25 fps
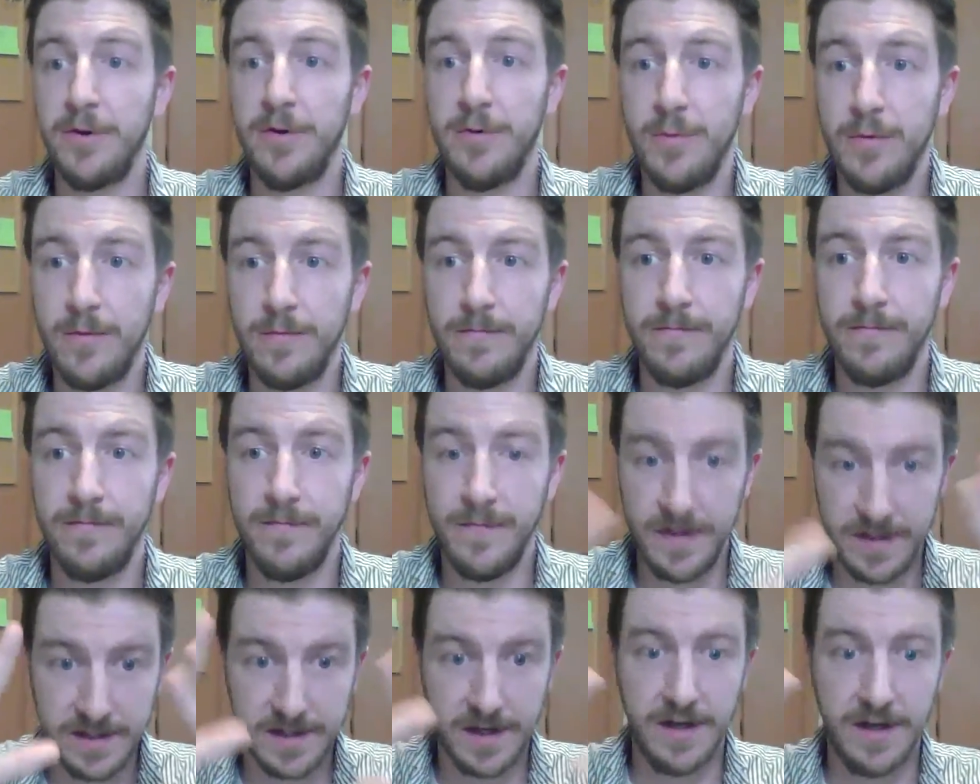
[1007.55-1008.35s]

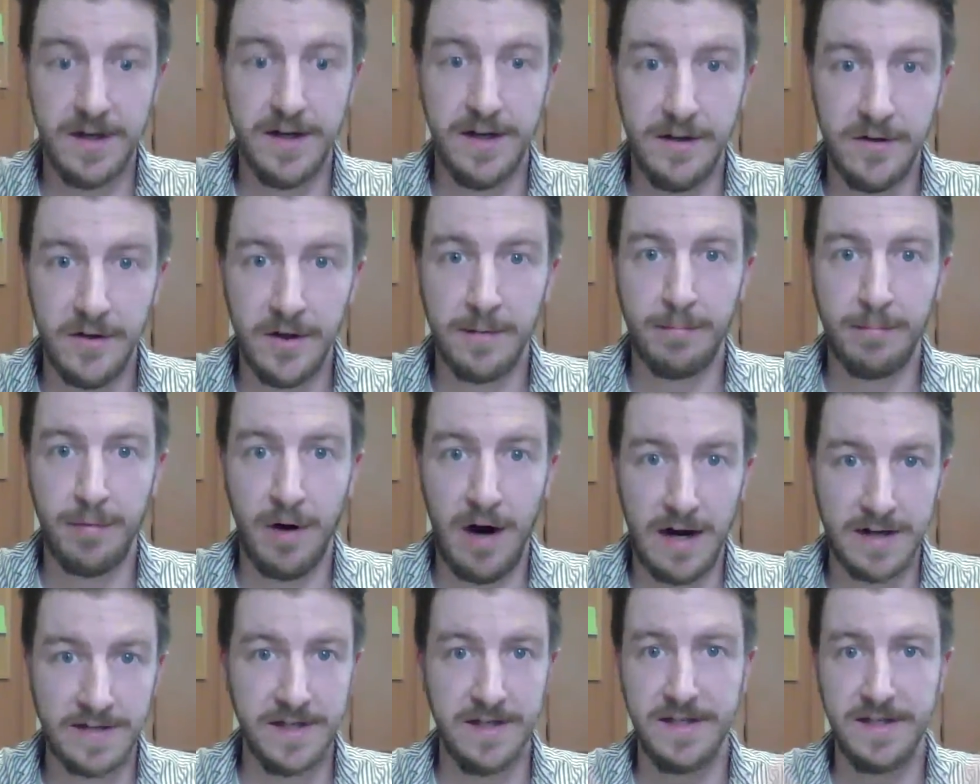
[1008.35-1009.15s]
Do these
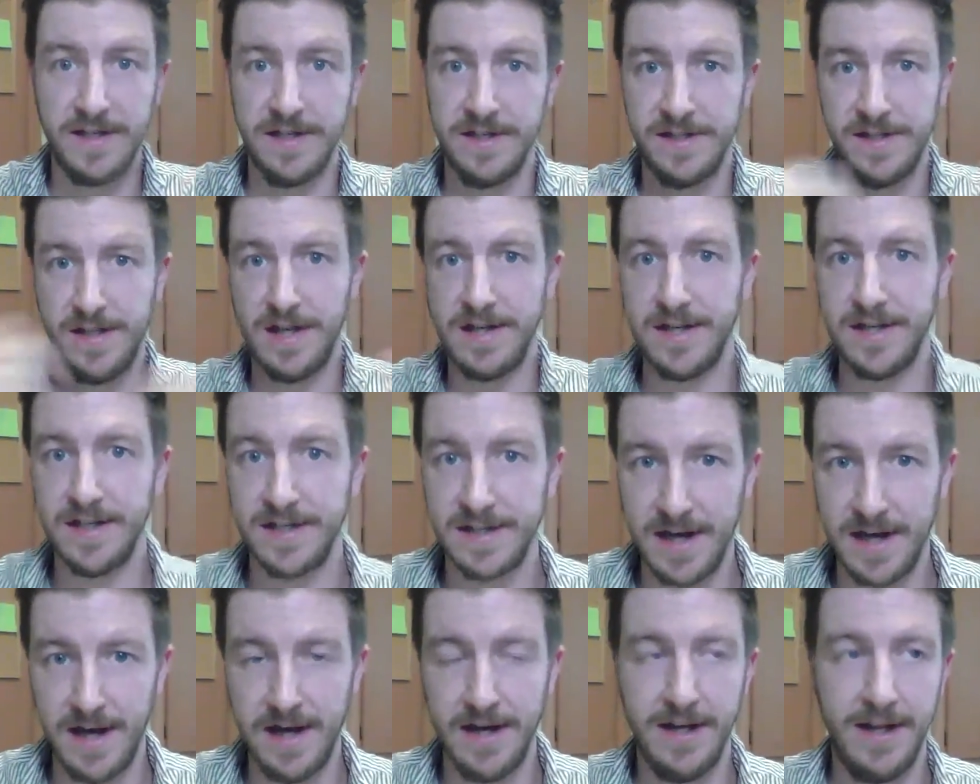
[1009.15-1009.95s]
processes, they
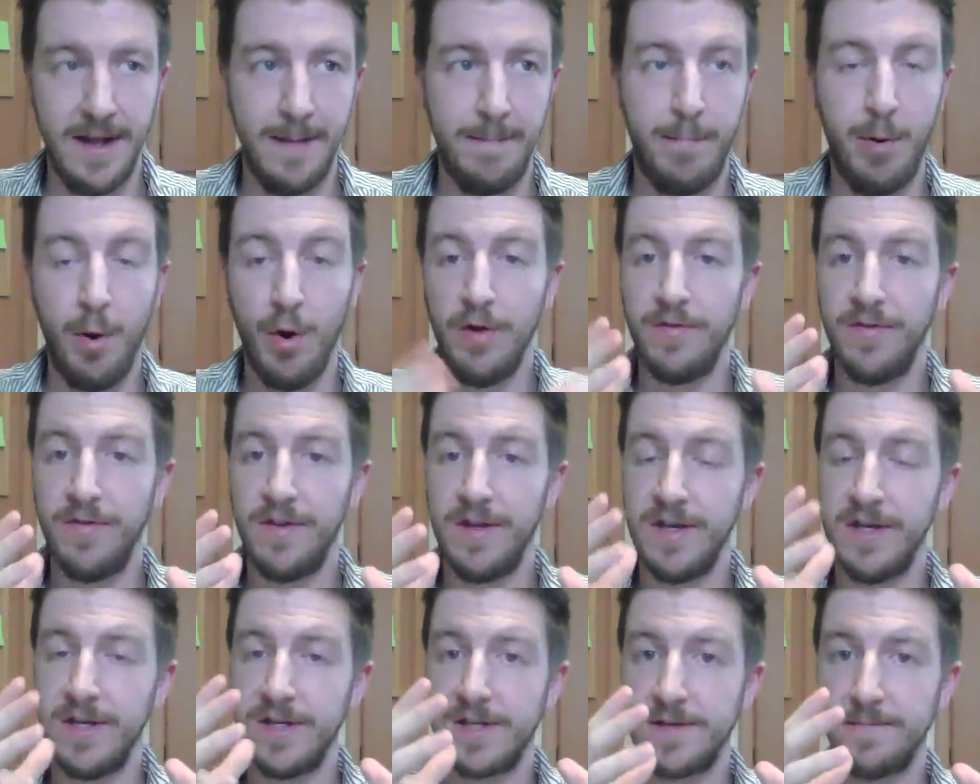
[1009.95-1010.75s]
design it. They
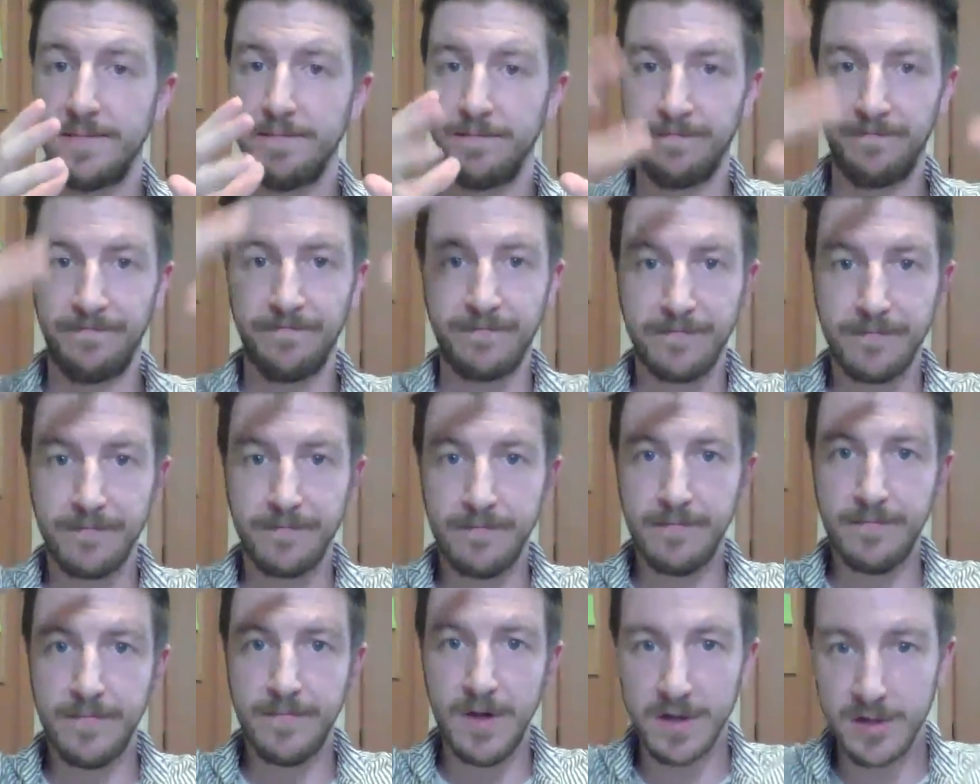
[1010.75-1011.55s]
put these
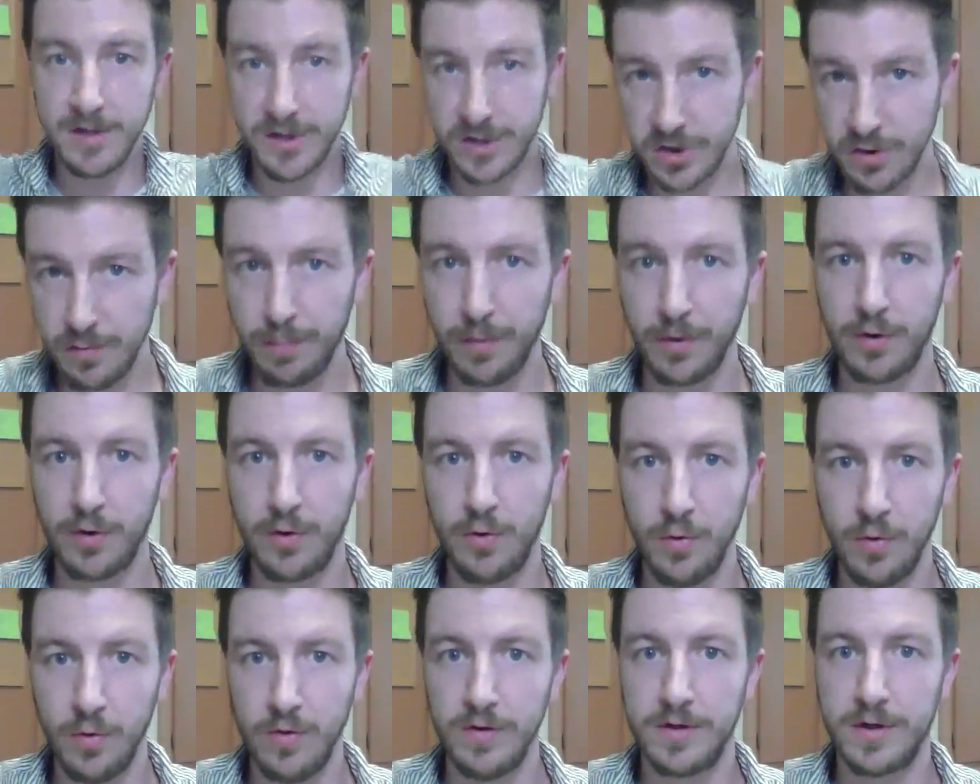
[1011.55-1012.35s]
super
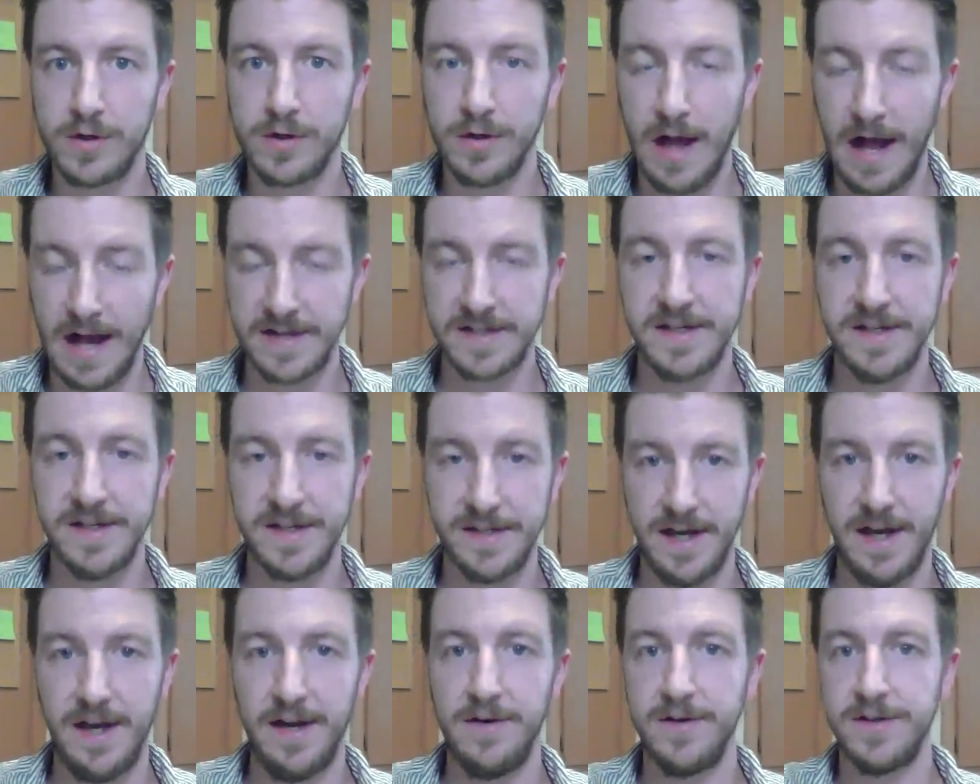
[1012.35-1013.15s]
cooled glass
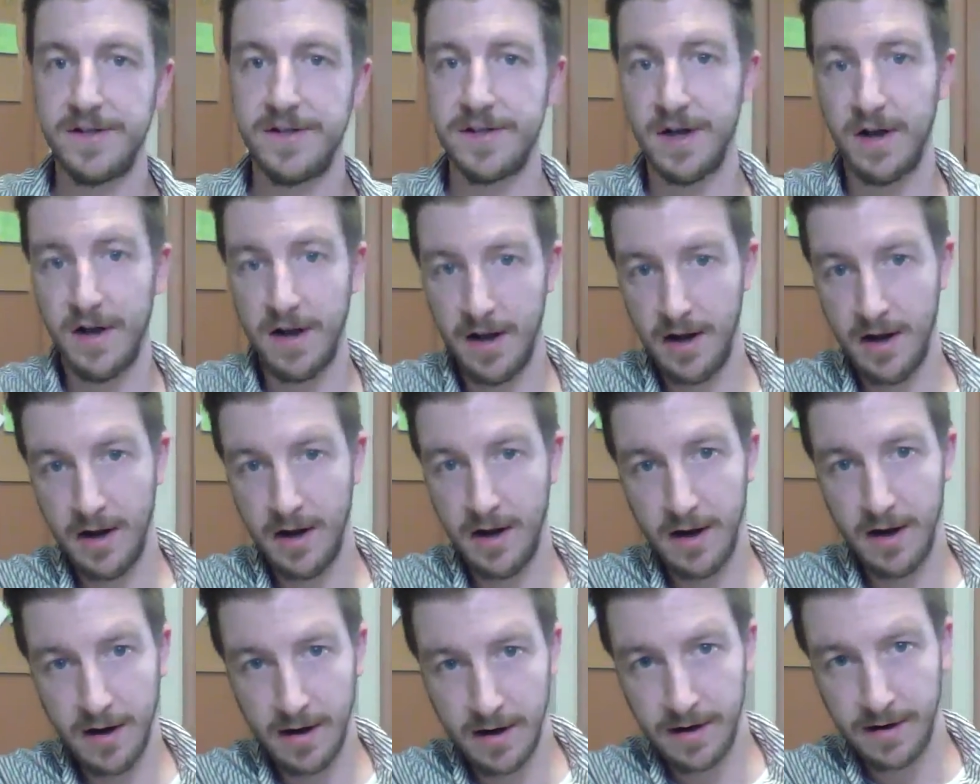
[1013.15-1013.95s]
containers
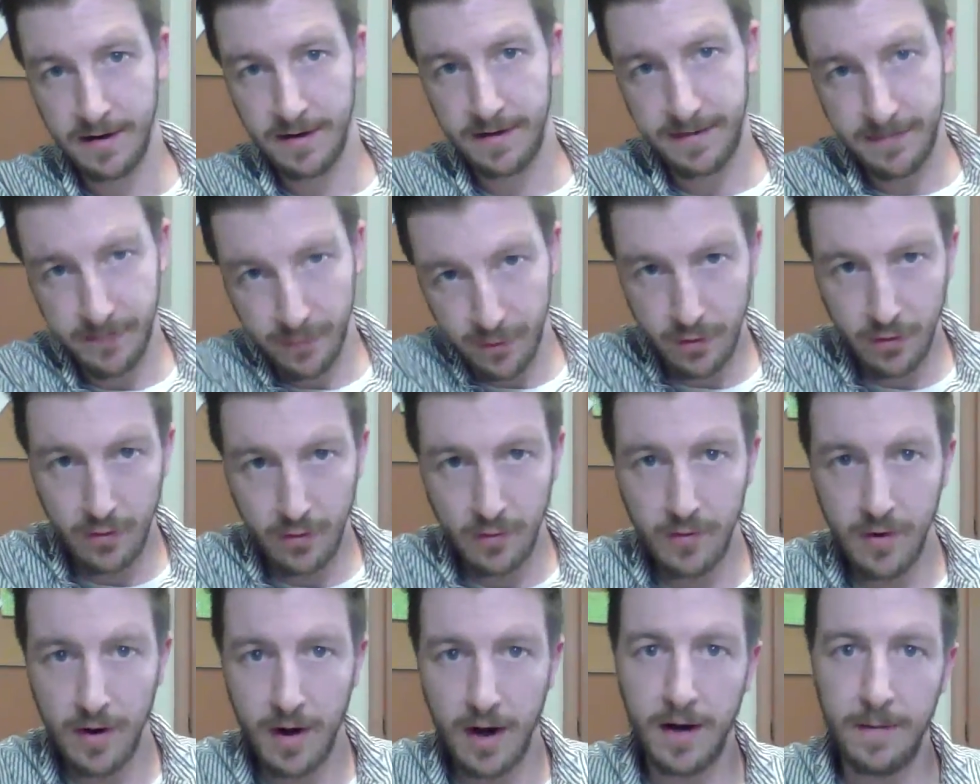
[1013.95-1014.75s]

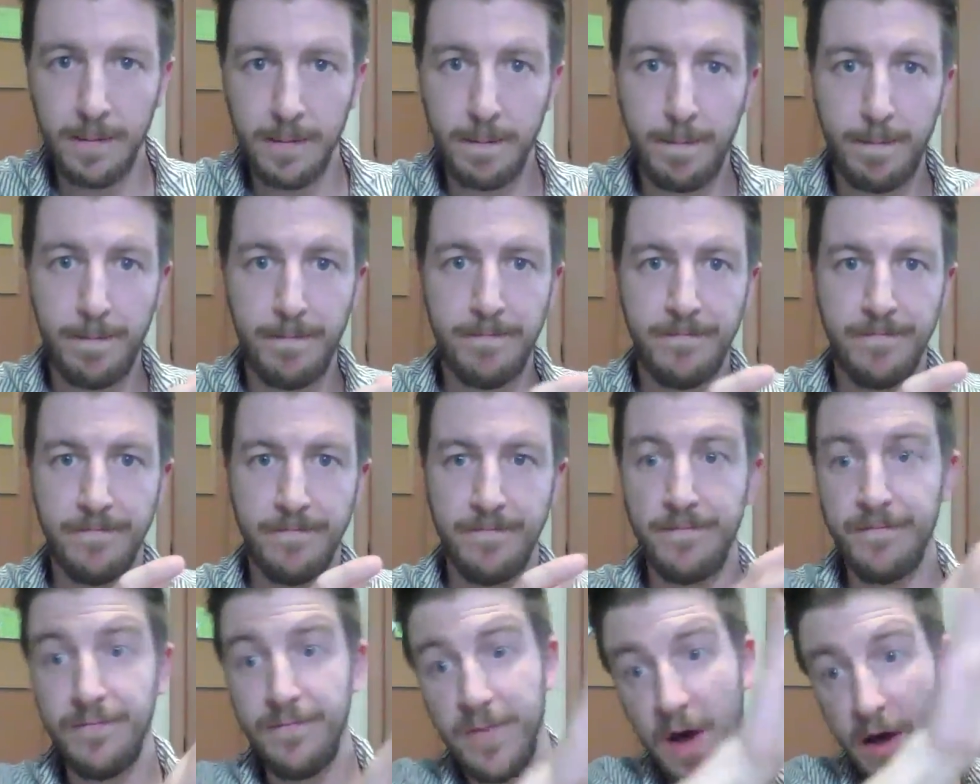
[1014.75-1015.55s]
through
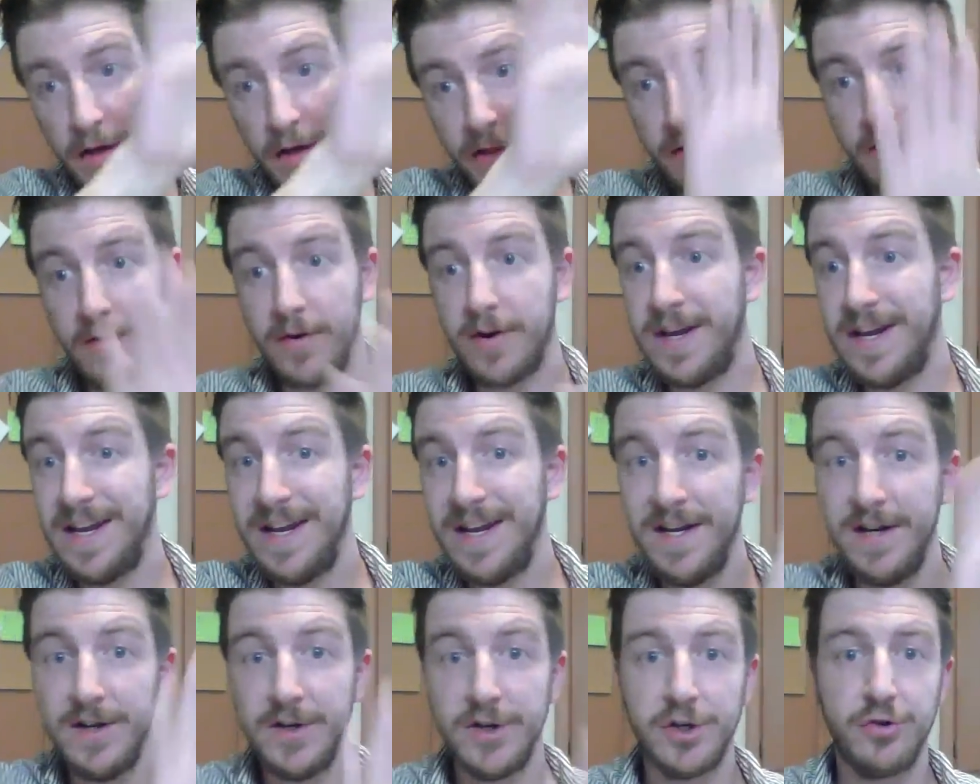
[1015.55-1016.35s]
another
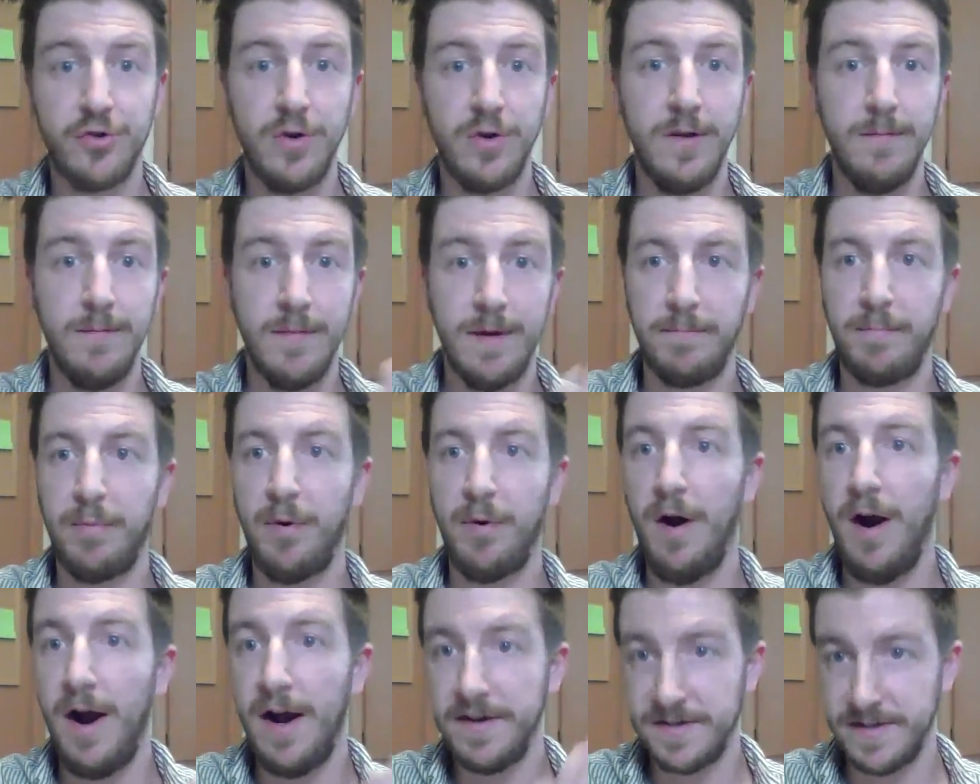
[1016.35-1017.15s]
heat treatment
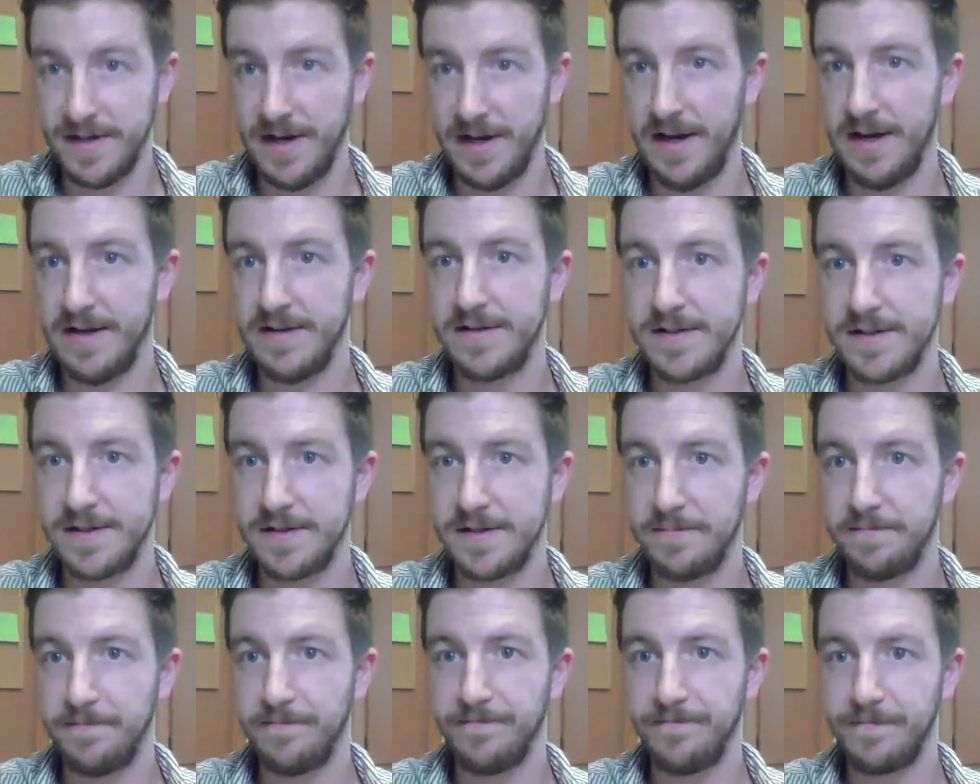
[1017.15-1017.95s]

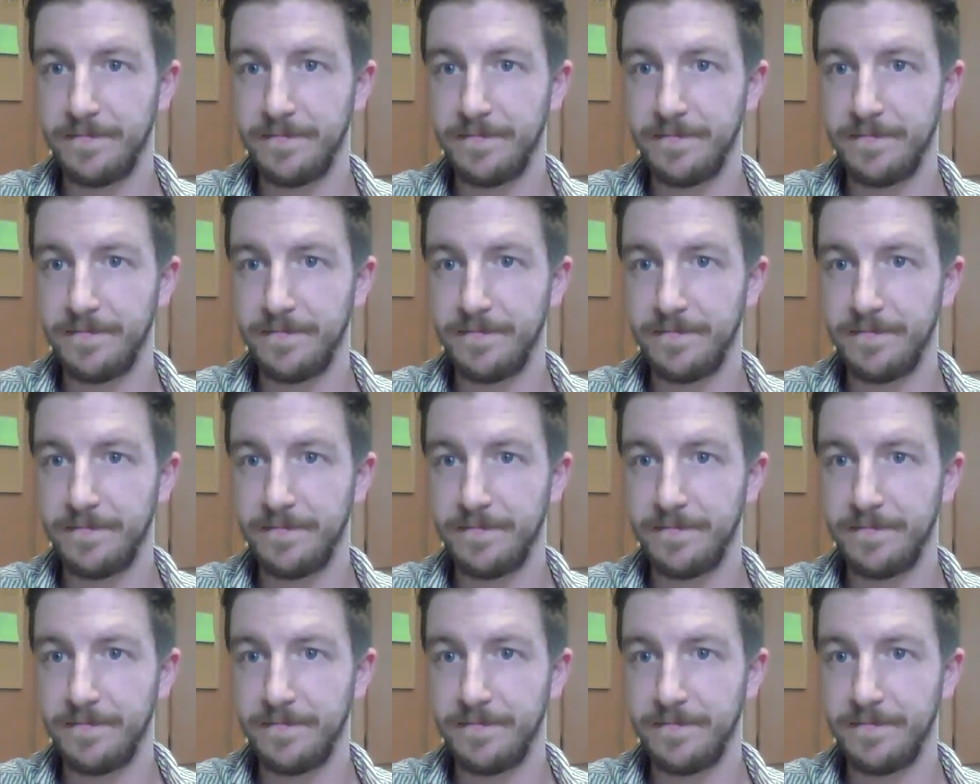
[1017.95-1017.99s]
process